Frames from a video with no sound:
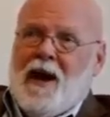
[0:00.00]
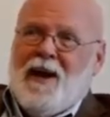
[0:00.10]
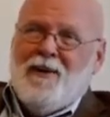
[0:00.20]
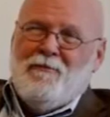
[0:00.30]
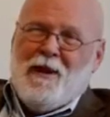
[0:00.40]

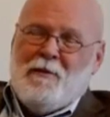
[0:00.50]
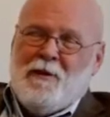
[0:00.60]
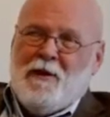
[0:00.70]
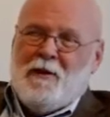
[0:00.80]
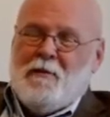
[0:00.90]
have
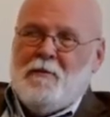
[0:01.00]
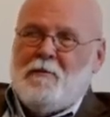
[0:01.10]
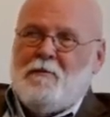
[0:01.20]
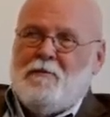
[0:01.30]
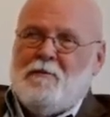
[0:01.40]
maybe
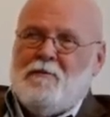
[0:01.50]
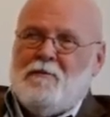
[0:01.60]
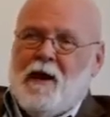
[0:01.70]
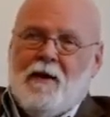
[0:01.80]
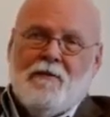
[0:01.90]

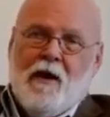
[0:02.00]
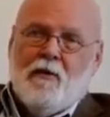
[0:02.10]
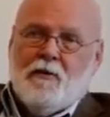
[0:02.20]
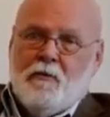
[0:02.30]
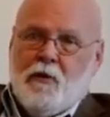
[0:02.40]

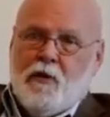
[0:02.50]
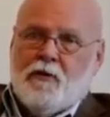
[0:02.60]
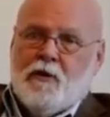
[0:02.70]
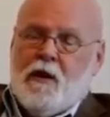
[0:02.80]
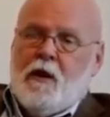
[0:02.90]
5,000 books.